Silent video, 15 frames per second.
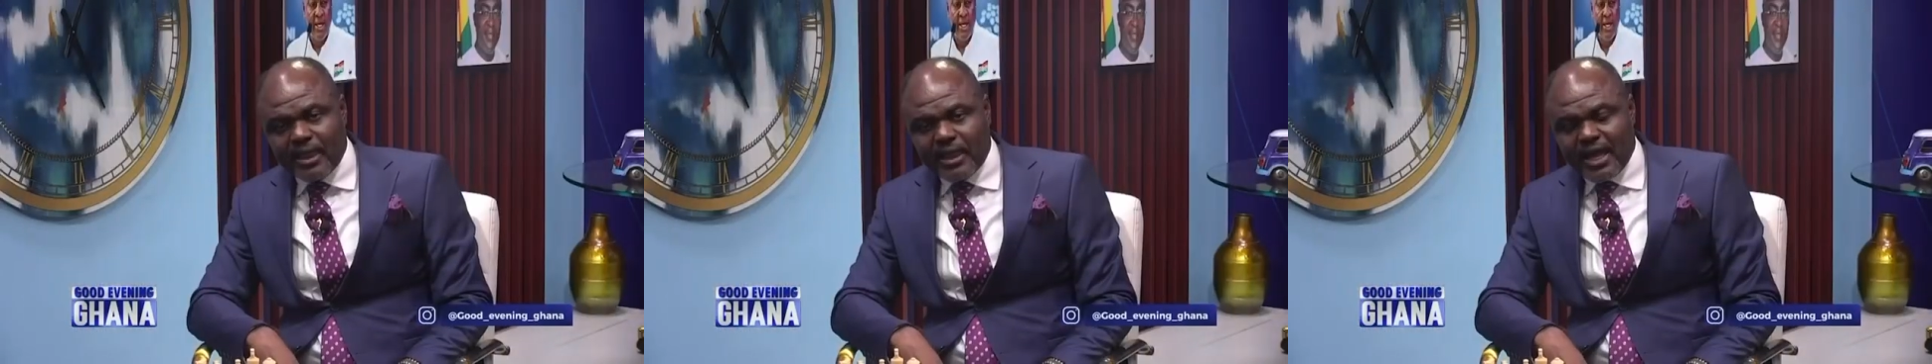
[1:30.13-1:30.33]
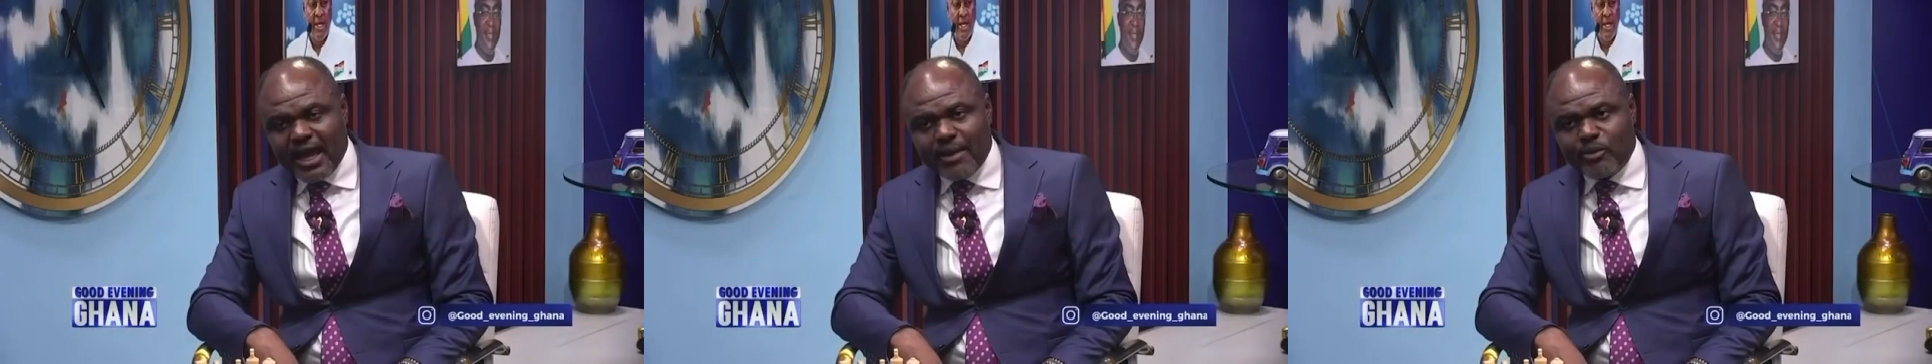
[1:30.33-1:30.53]

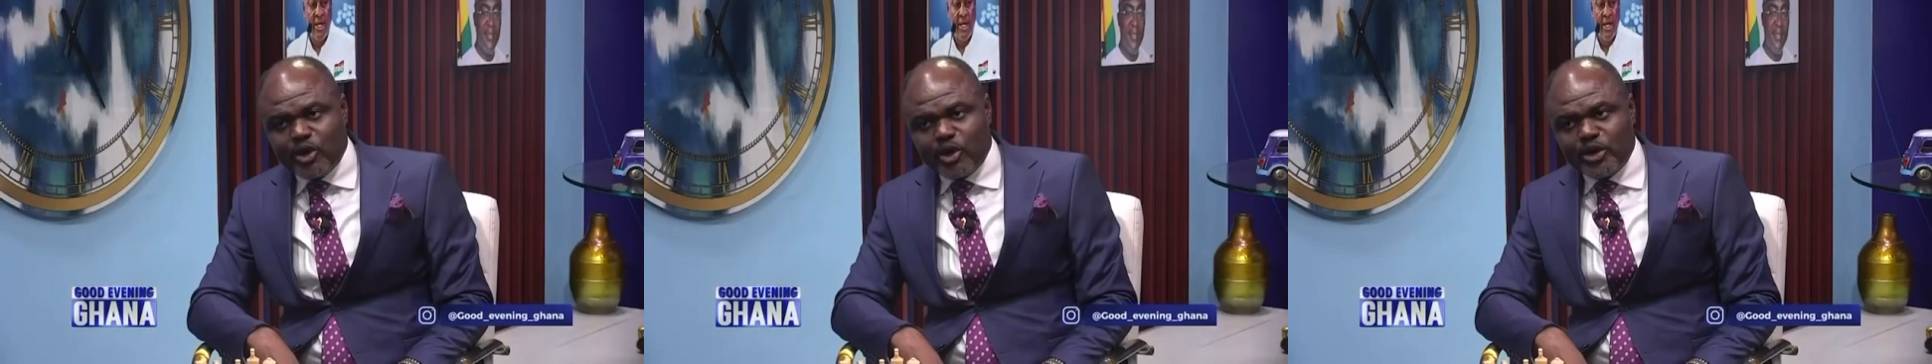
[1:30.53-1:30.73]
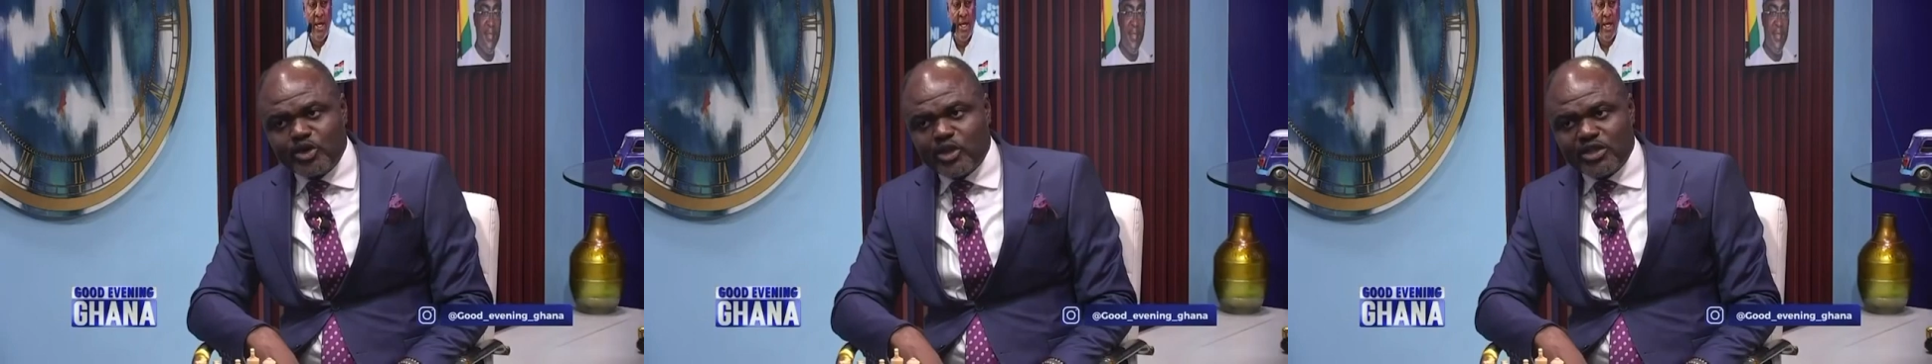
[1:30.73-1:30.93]
I'm not
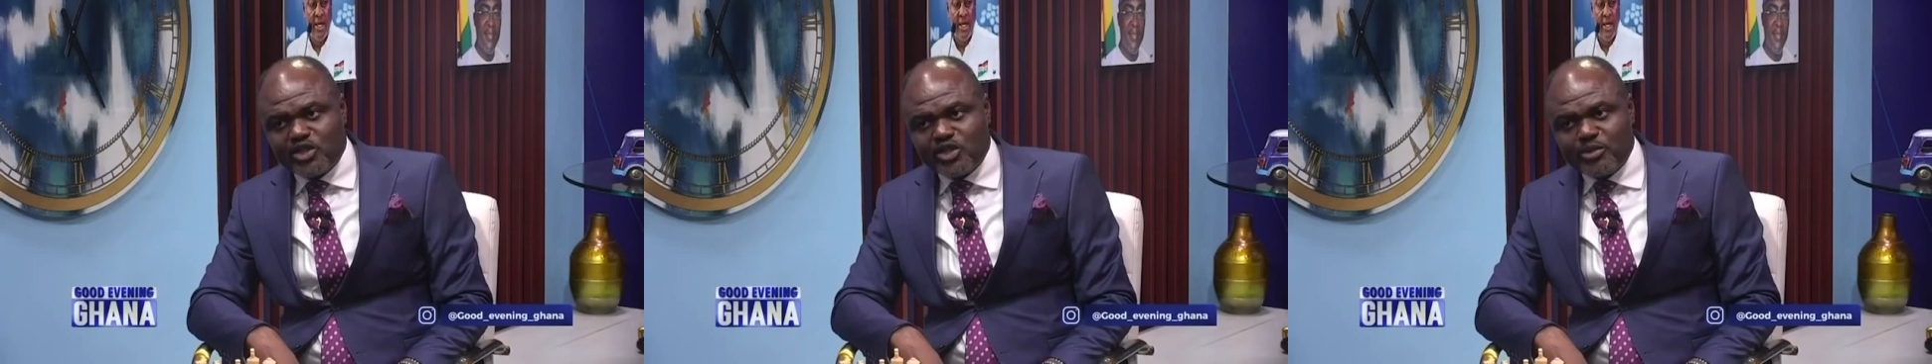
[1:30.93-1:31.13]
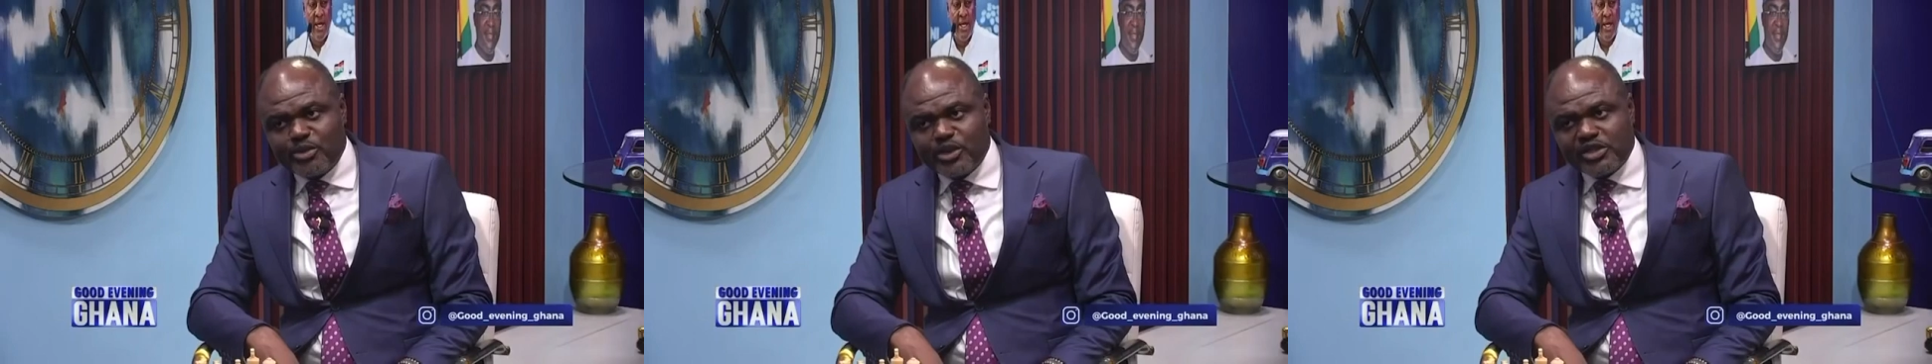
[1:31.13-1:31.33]
going to
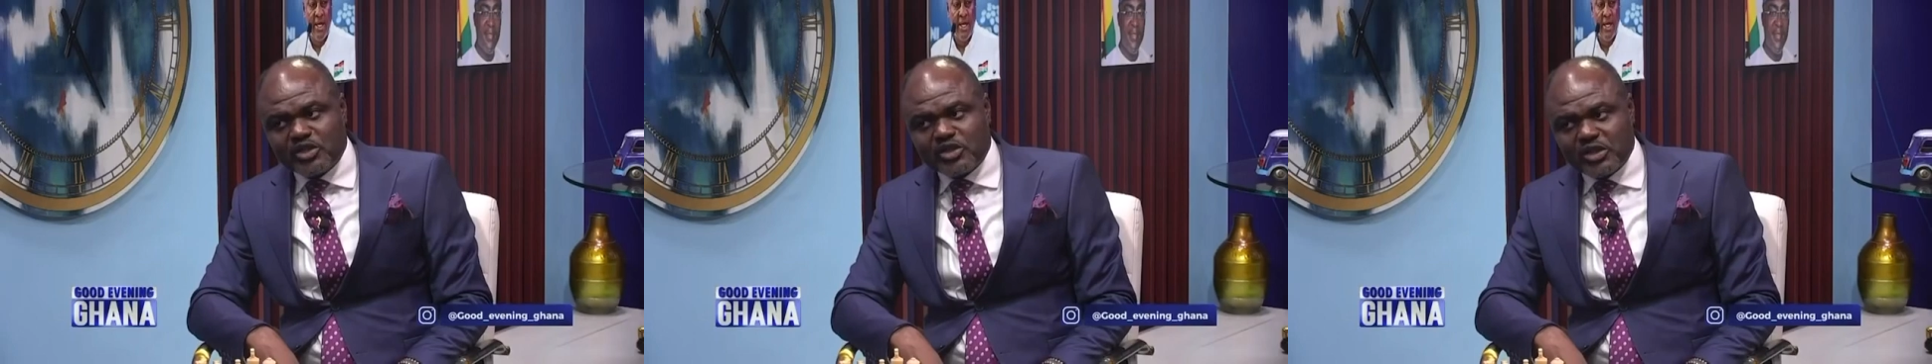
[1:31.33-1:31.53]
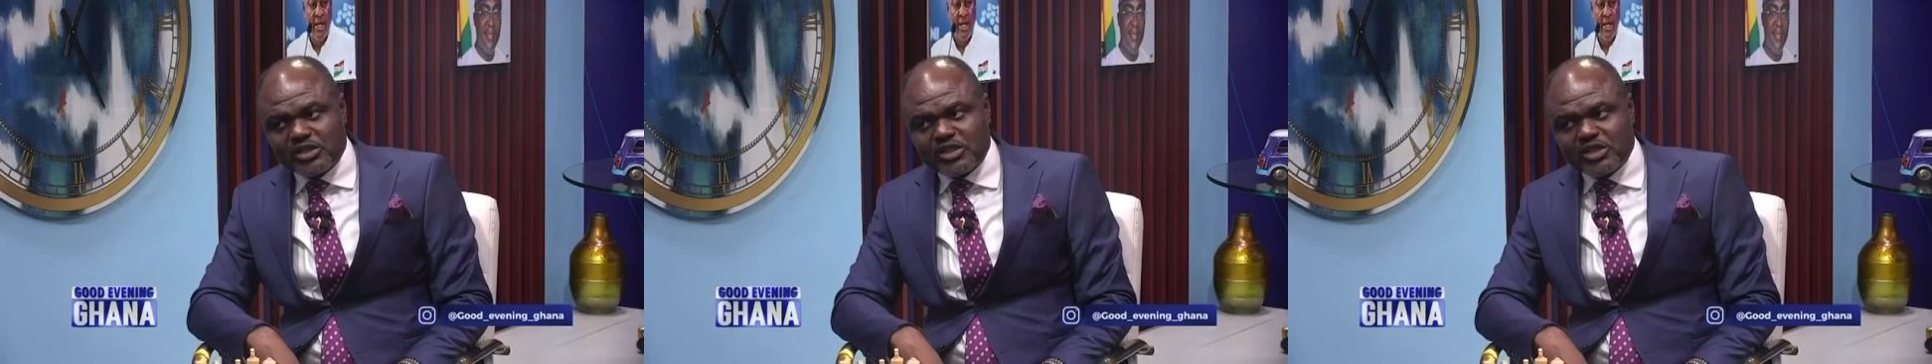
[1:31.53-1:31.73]
attribute the
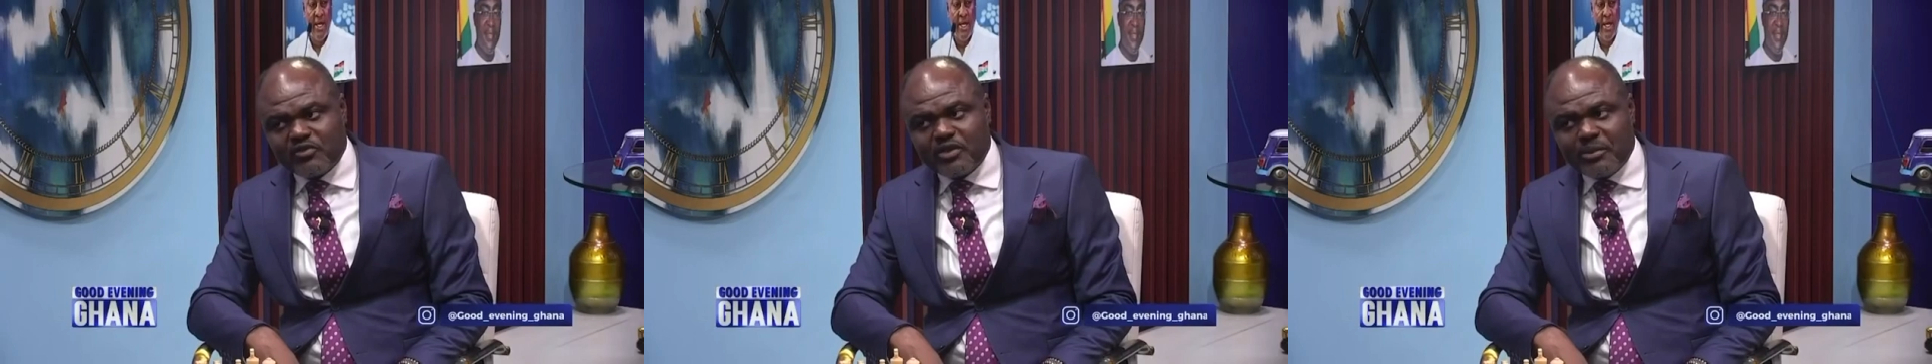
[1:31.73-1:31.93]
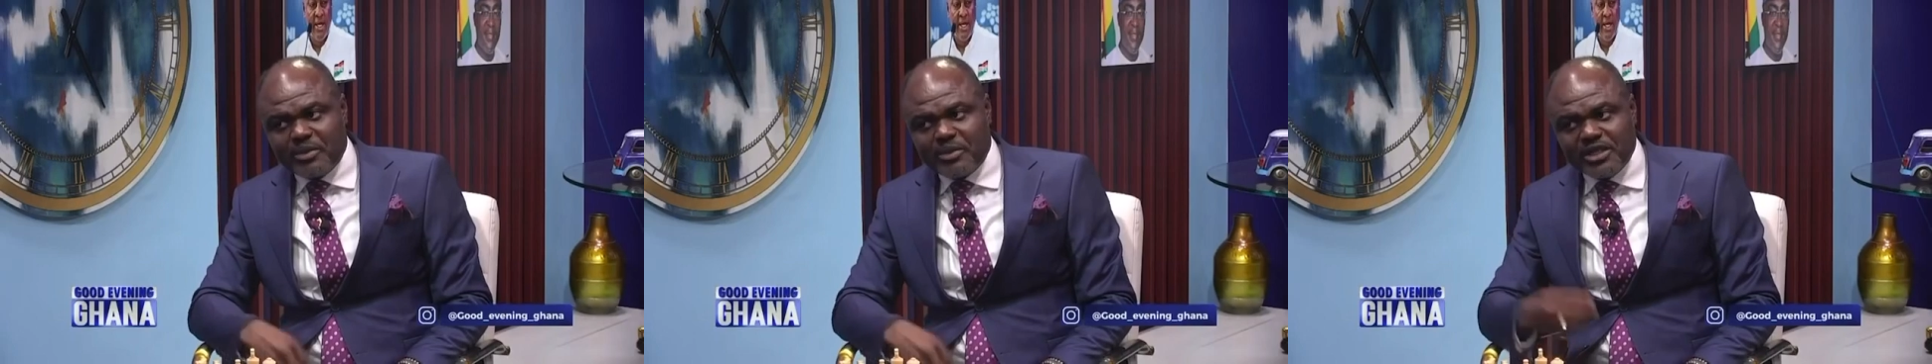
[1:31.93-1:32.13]
success of
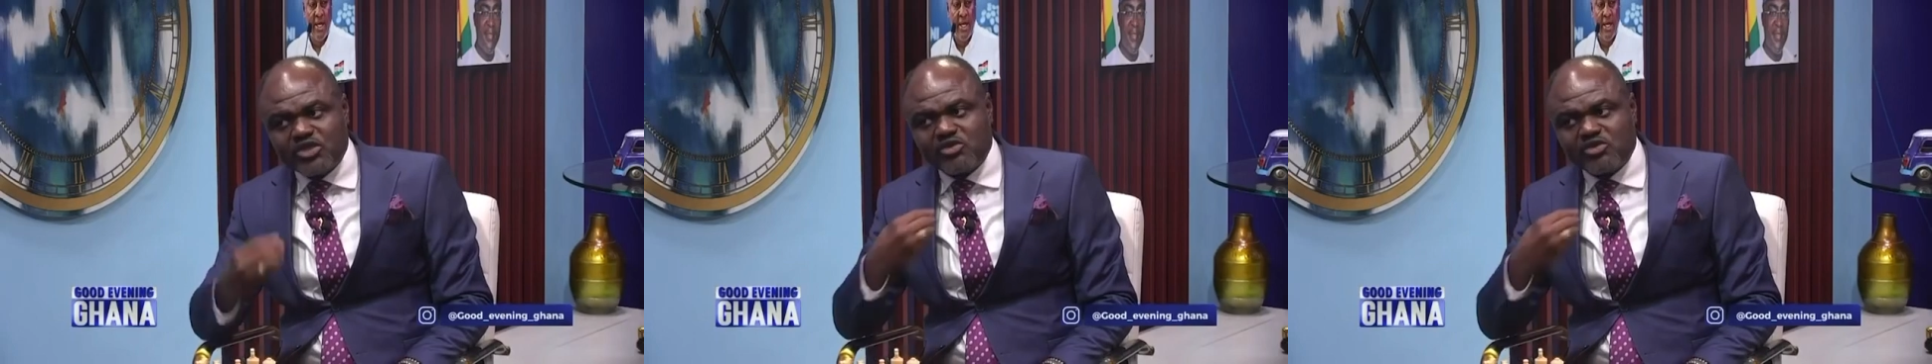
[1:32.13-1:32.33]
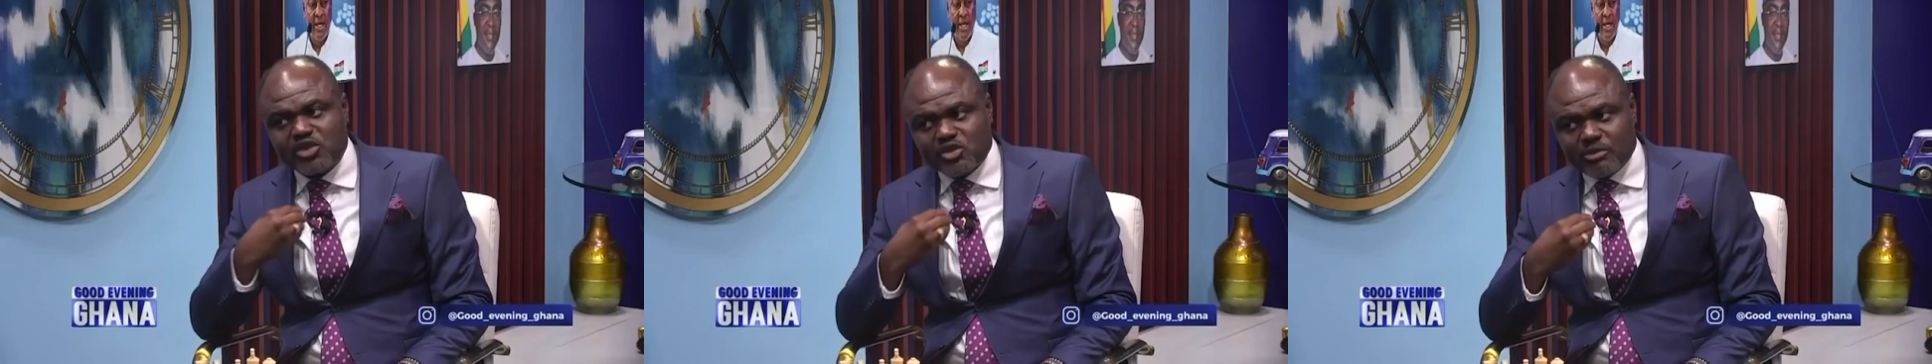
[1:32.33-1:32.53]
my
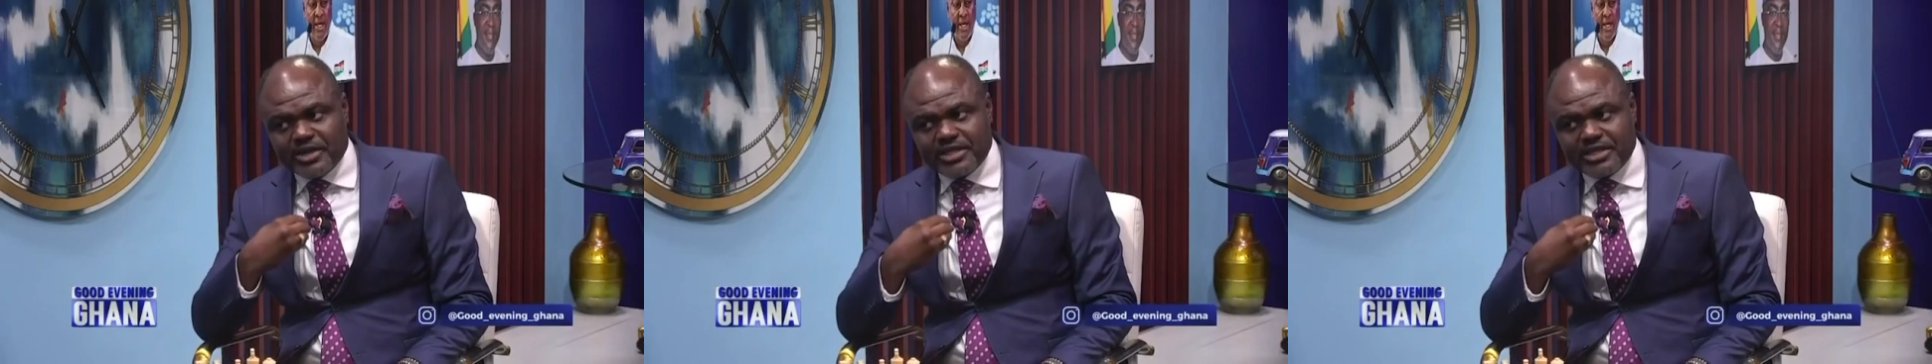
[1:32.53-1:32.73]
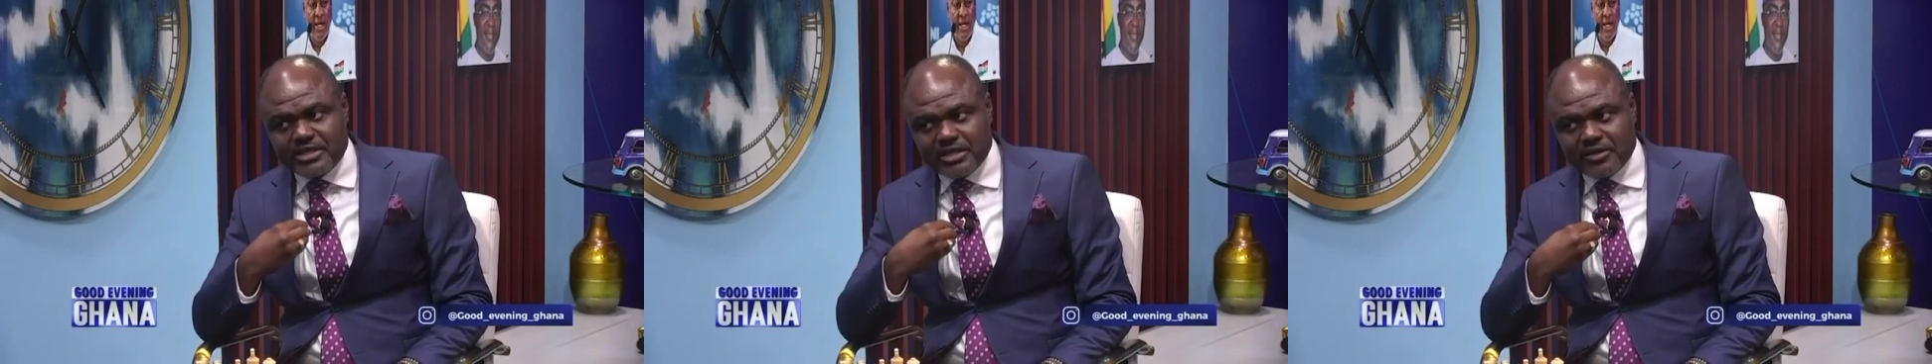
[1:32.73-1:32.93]
ministry to
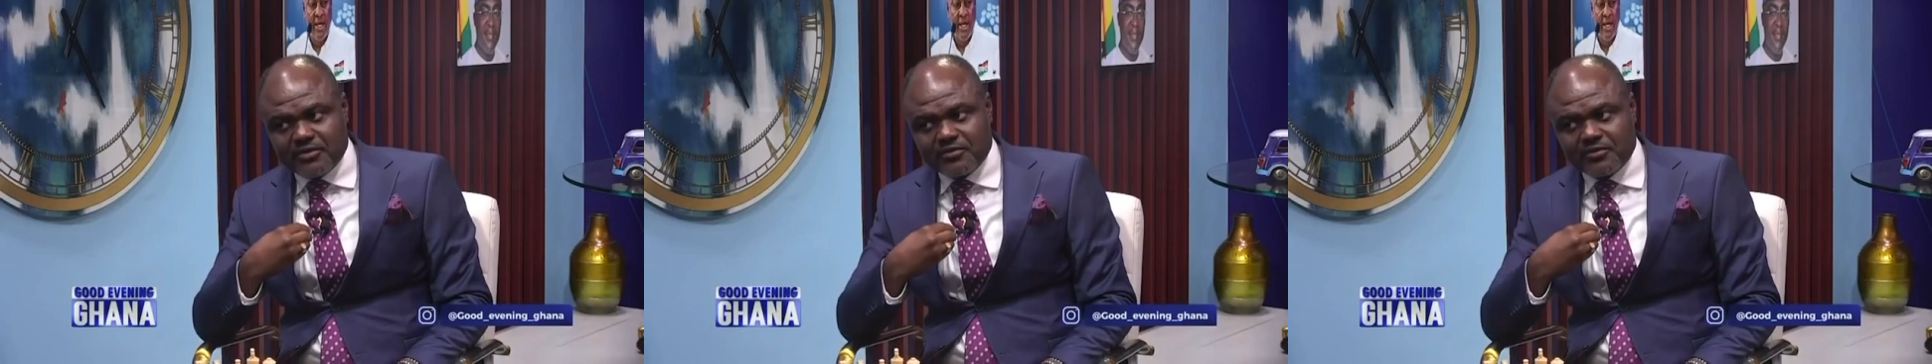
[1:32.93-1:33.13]
myself.